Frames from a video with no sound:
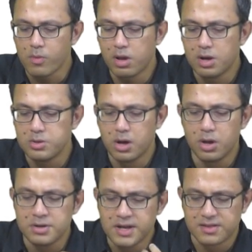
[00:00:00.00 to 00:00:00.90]
how the
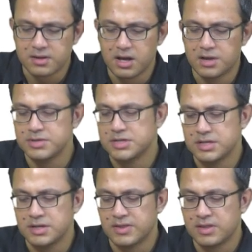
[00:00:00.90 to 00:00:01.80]
hollowness and Heart of
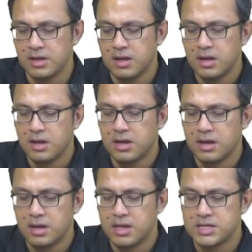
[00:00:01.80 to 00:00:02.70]
Darkness.
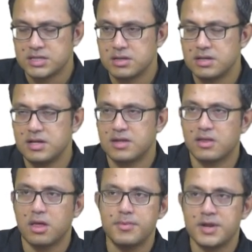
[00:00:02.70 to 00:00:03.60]
Uh, it is
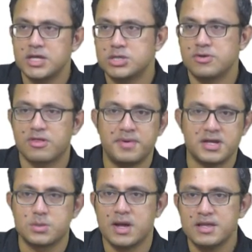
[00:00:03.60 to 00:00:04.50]
the combination of
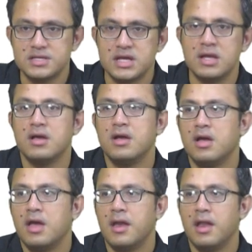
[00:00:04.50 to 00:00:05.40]
spectrality
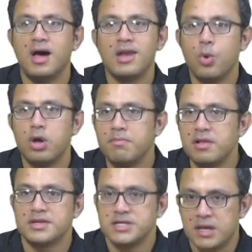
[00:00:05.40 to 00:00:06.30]
and
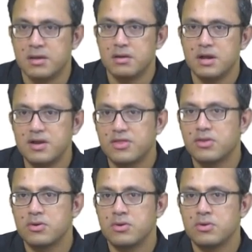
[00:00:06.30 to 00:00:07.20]
unknowability, right?
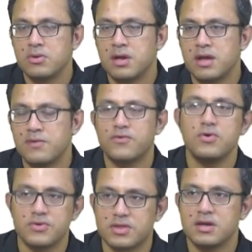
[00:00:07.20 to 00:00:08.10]
So, and of
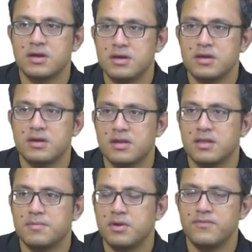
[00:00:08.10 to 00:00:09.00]
course, uh, an
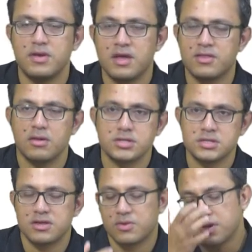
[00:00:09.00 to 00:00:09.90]
example of
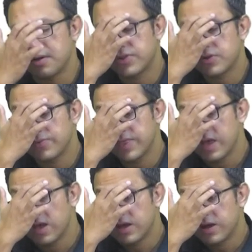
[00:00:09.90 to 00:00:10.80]
exhaustion as well. So,
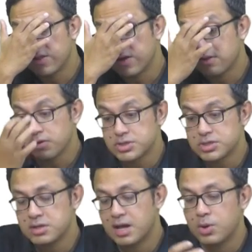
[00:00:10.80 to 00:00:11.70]
it's
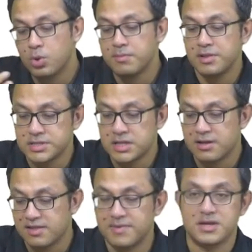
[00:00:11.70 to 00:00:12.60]
exhaustion, unknowability,
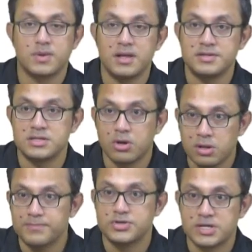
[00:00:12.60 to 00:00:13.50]
and spectrality
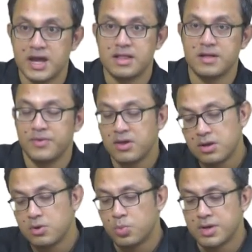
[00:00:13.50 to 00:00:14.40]
all put together,
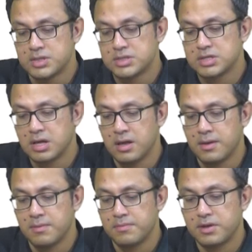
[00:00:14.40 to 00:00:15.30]
which
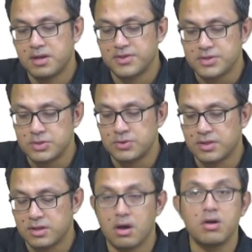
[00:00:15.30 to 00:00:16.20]
uh,
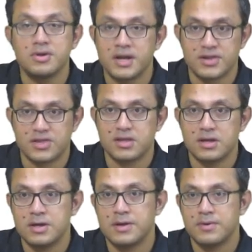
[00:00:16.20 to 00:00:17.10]
constitutes the hollowness
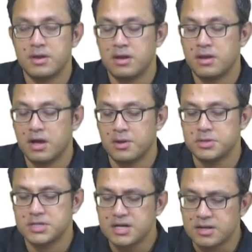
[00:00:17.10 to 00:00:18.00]
uh, in Heart
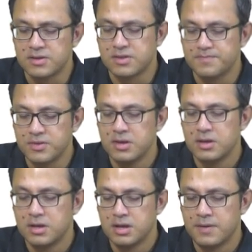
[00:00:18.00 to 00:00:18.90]
of Darkness.
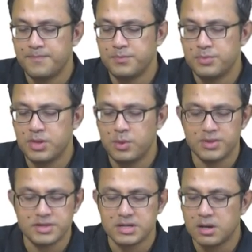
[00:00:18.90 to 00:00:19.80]
Um, there
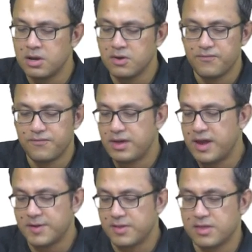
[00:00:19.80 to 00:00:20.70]
is a degree of
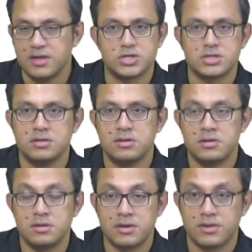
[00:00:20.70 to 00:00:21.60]
existential
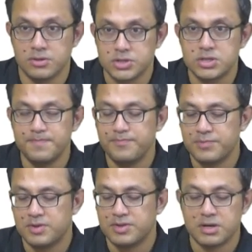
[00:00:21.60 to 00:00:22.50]
uh,
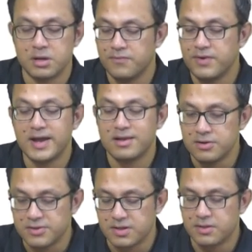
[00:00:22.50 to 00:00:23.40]
exhaustion. There's a degree of
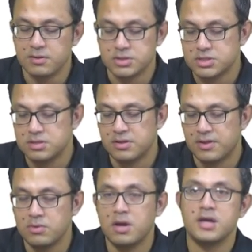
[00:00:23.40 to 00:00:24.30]
idless exhaustion.
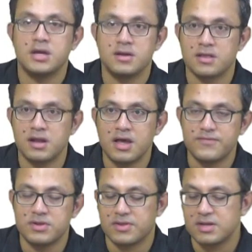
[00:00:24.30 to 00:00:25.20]
There's no ideas
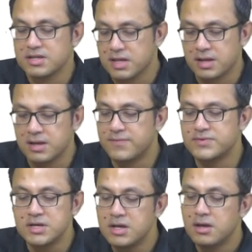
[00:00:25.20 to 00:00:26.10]
left. There's nothing
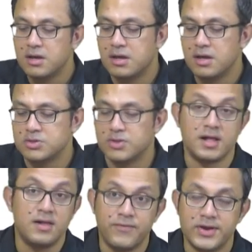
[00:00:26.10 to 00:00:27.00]
left uh, to
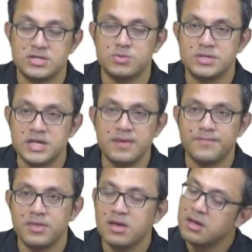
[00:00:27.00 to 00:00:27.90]
salvage,
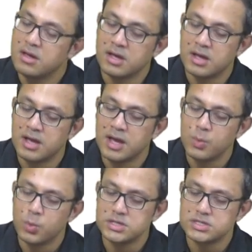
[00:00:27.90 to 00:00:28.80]
redeem uh,
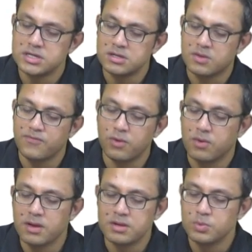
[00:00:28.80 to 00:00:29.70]
and what is
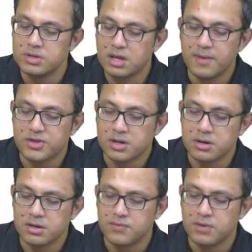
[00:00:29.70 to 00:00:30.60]
foregrounded, what comes
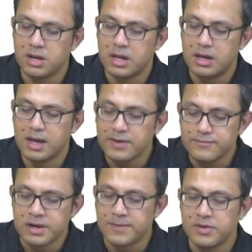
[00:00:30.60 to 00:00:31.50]
across very
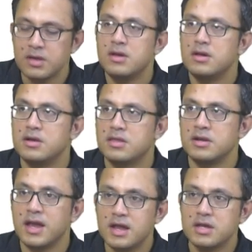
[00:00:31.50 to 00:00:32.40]
heavily, is a
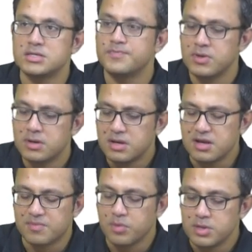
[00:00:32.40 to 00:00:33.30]
naked
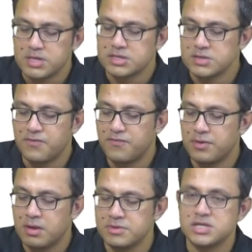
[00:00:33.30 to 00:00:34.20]
exploitative
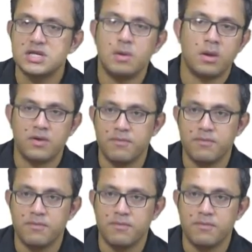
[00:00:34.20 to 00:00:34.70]
uh, machinery of